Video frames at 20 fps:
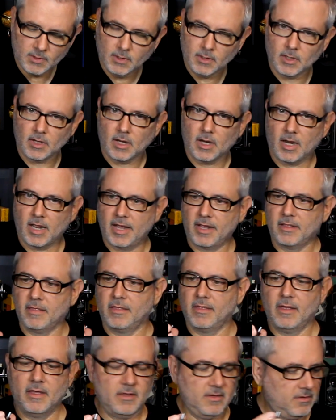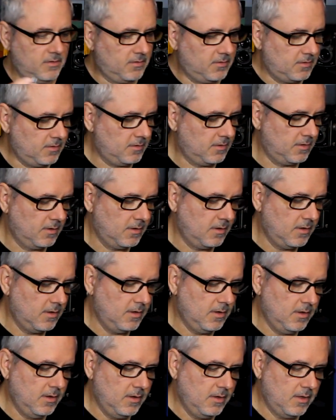like this,
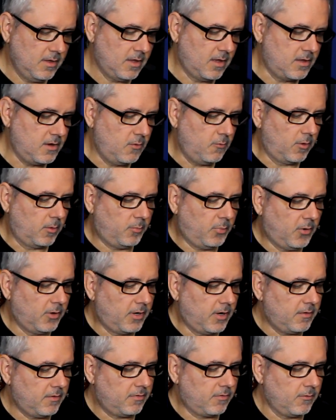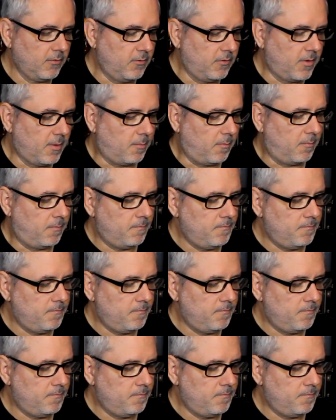and you would put it through the